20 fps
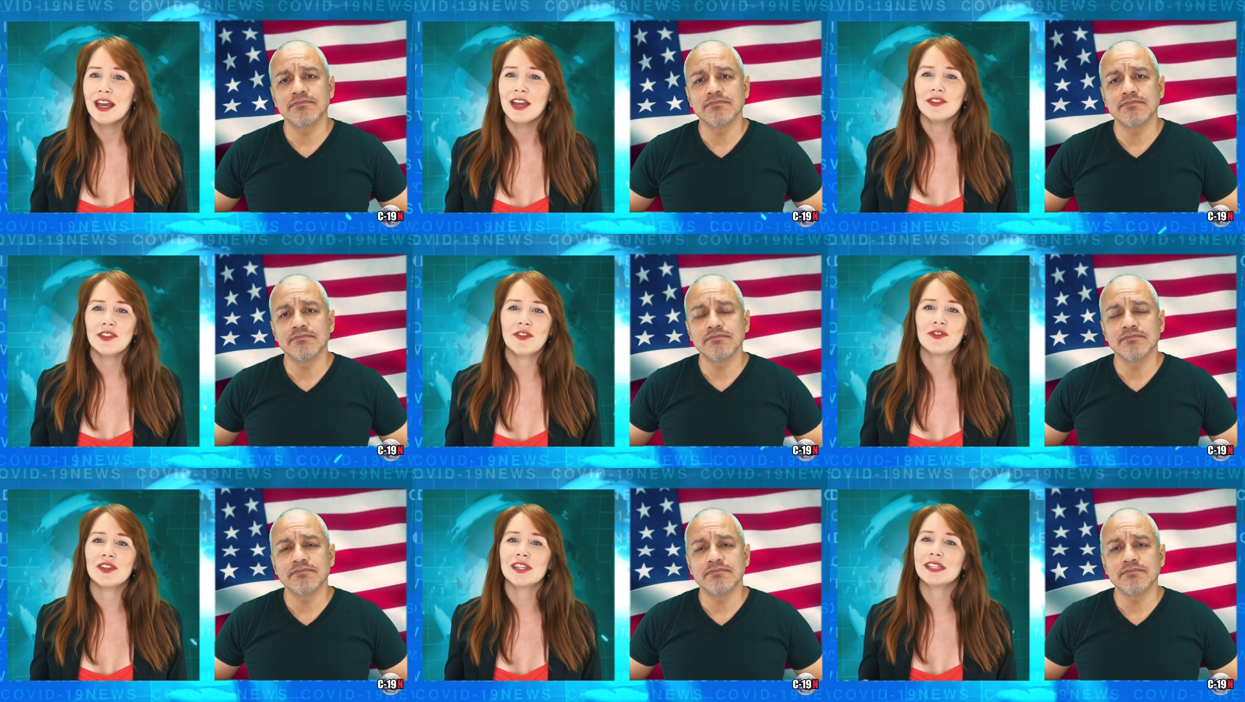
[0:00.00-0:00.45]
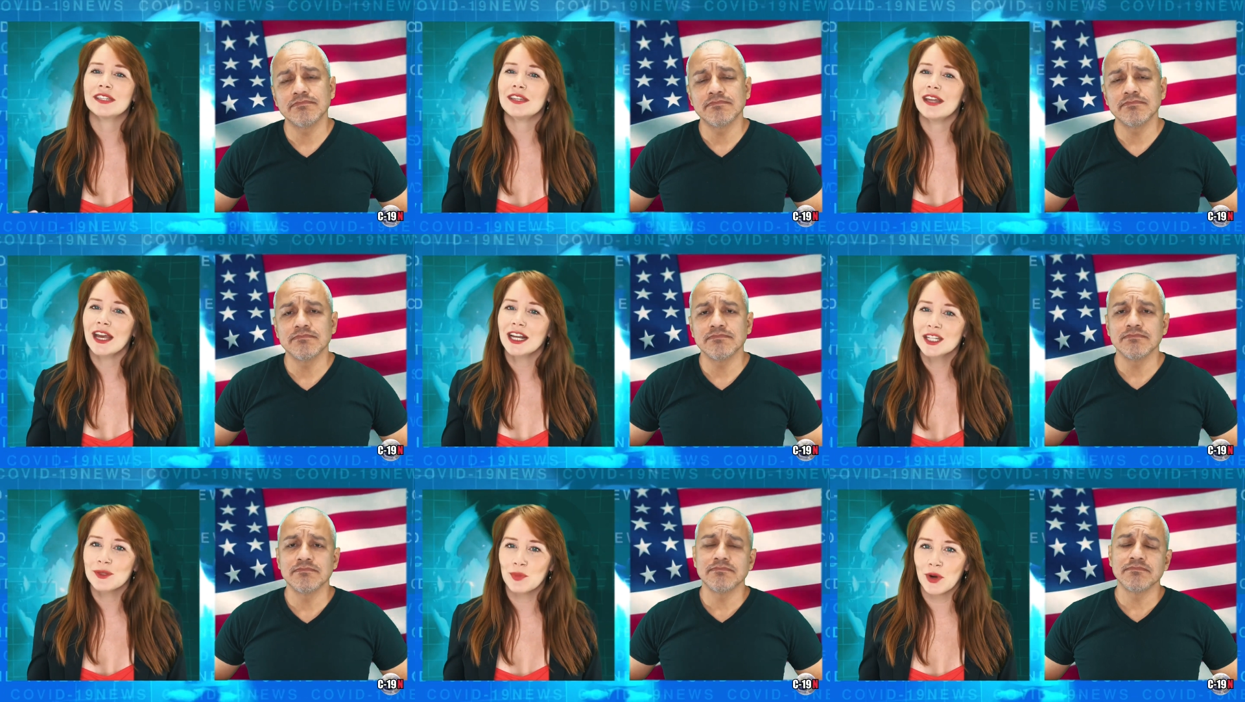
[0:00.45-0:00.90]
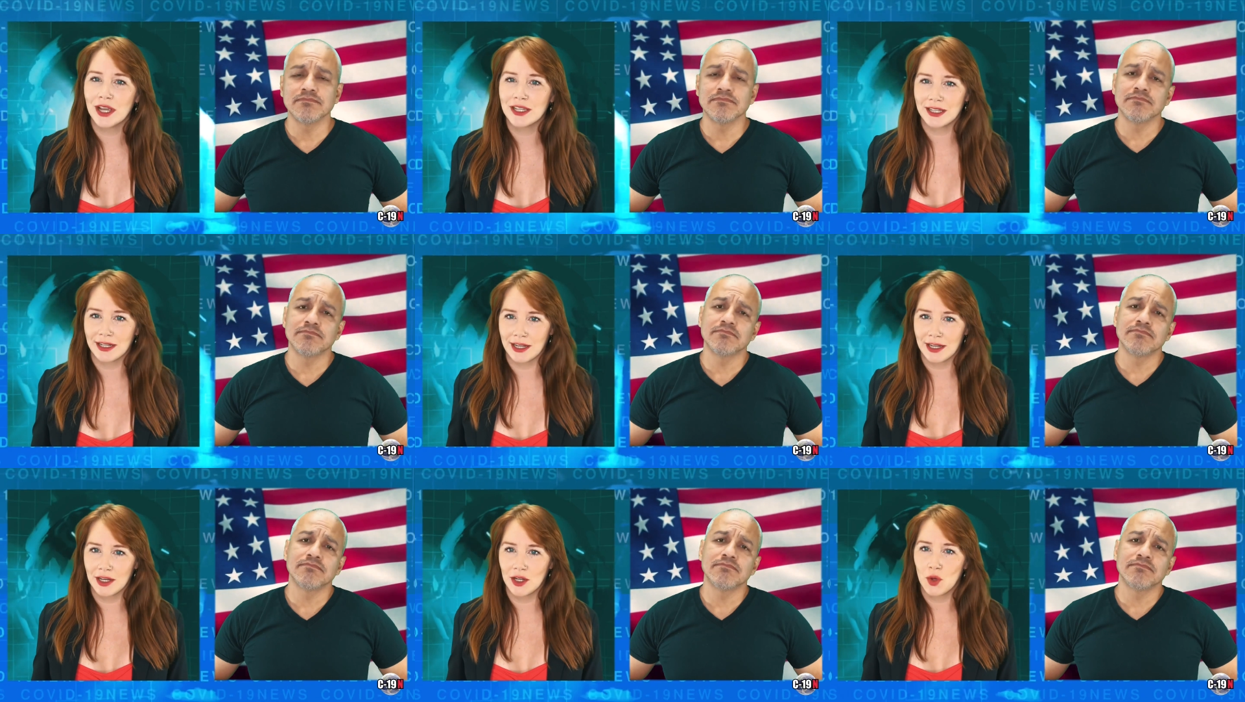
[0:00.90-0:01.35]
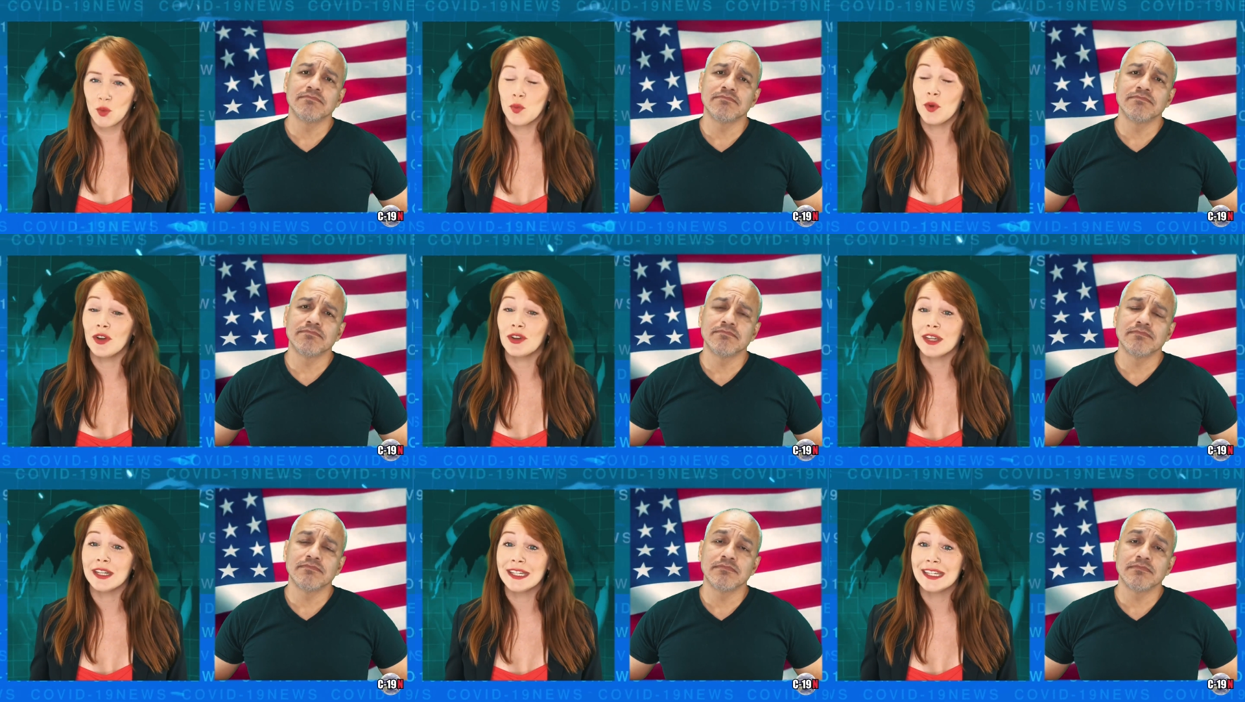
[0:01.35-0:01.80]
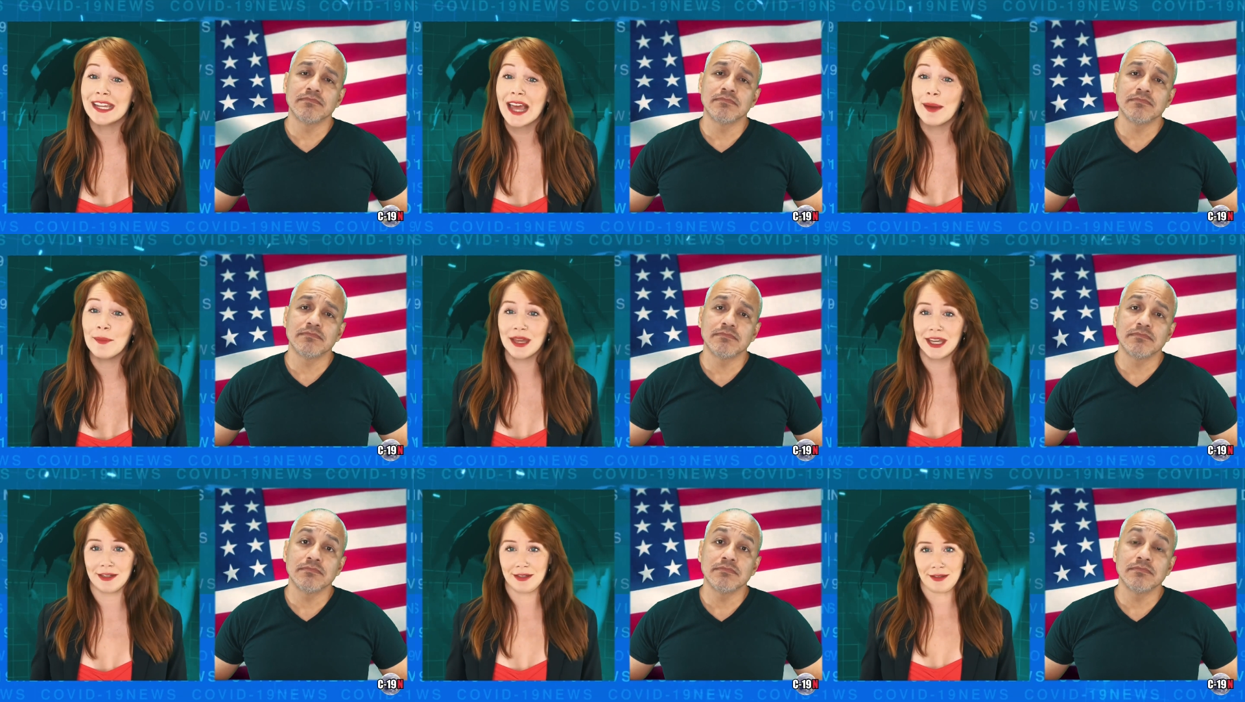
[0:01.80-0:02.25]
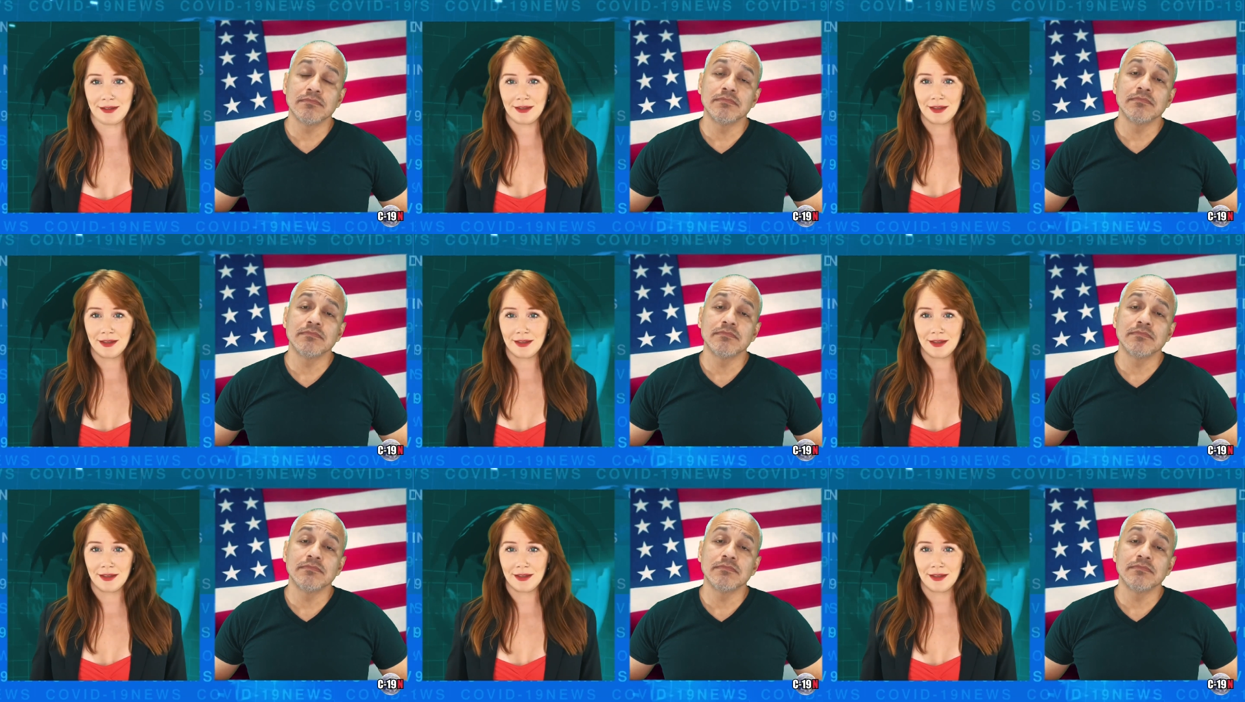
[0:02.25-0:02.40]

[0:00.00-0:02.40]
Speaker 1: that this next president will condemn it.